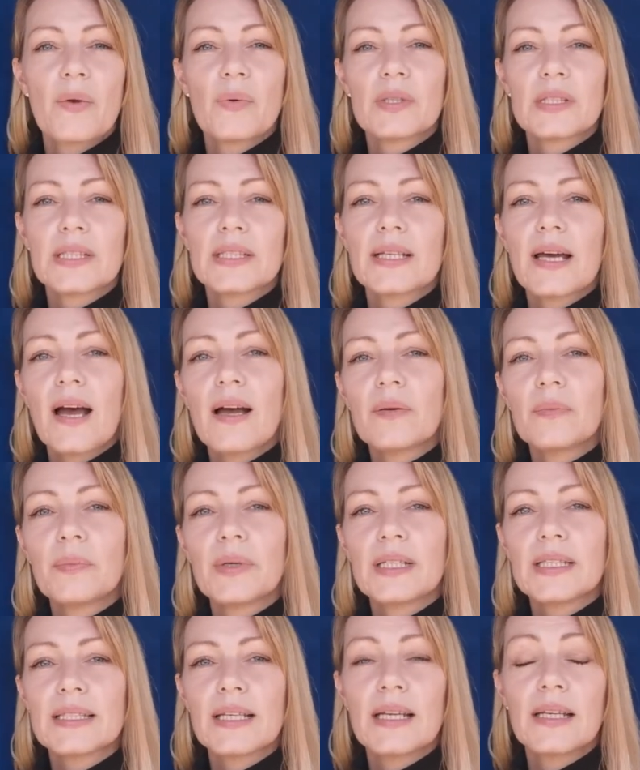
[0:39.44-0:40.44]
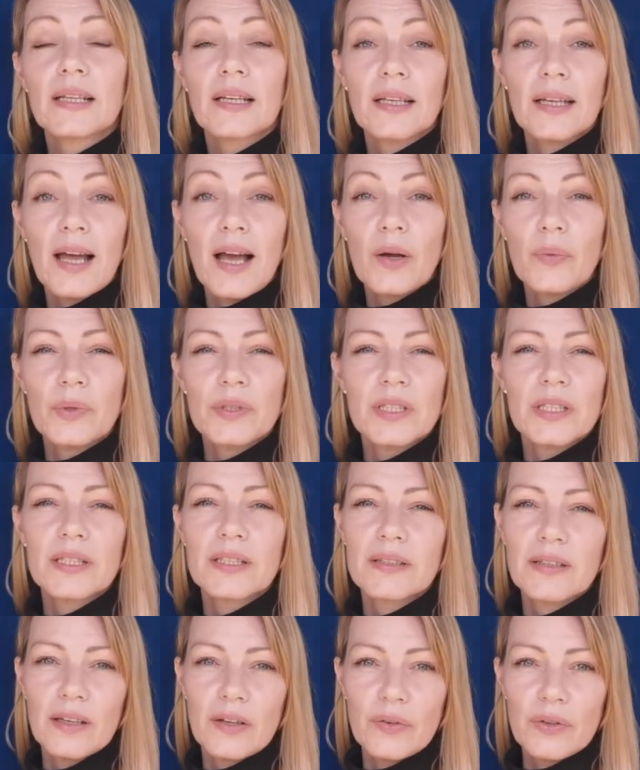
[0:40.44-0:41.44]
There was a time when telling a lie was a
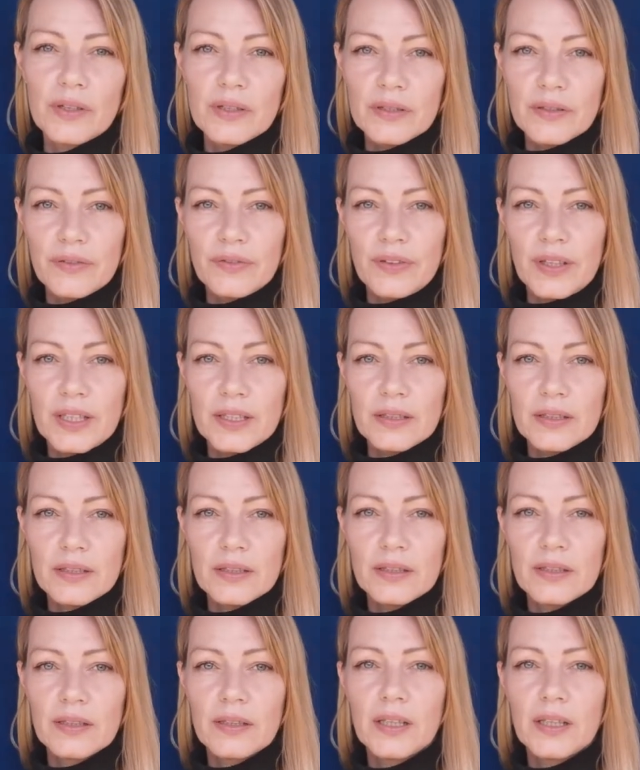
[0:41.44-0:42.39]
serious offense.